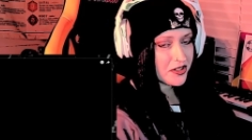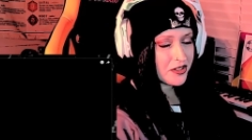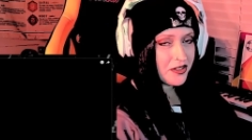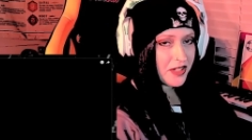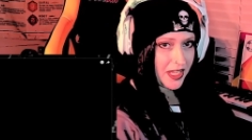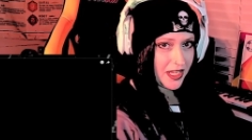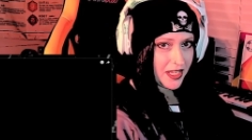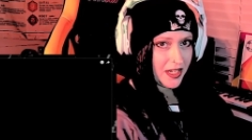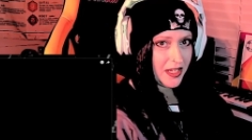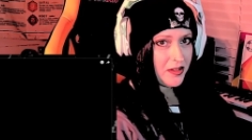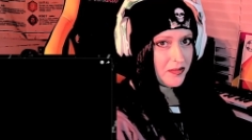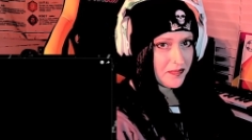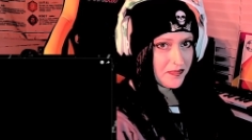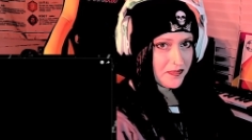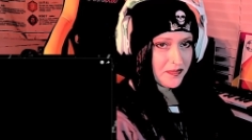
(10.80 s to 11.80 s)
Katie,
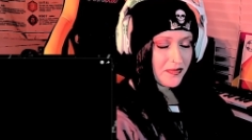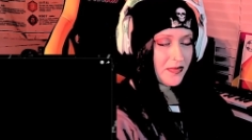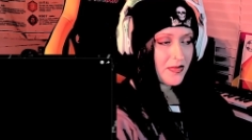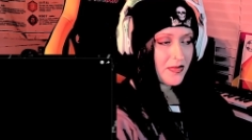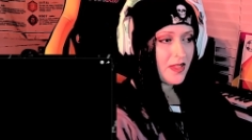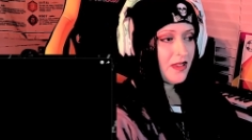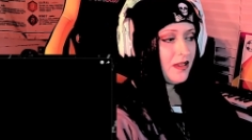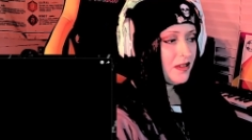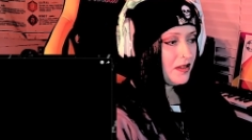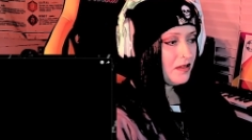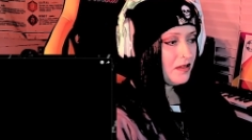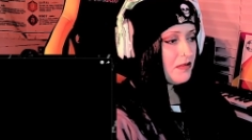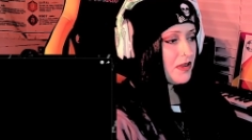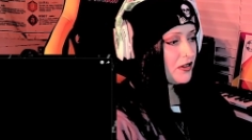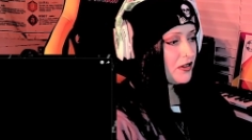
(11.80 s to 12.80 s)

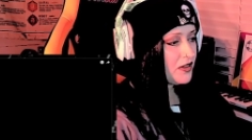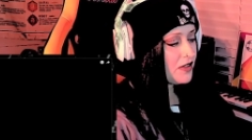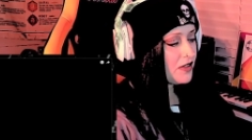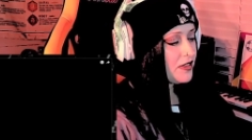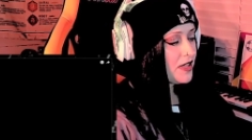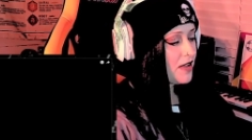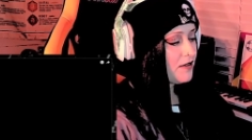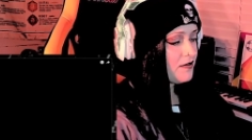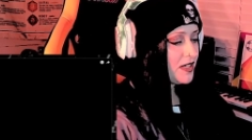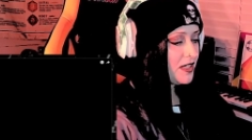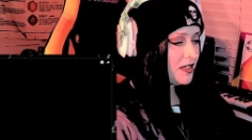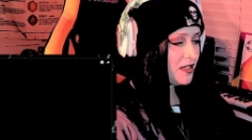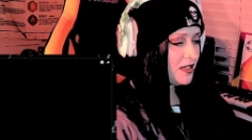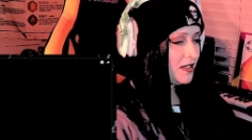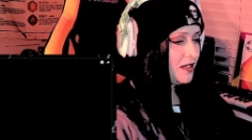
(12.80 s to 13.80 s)
mental health
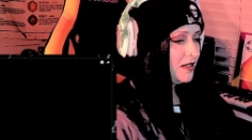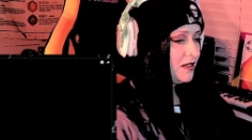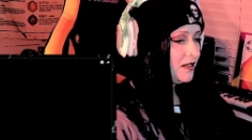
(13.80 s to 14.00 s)
advocate,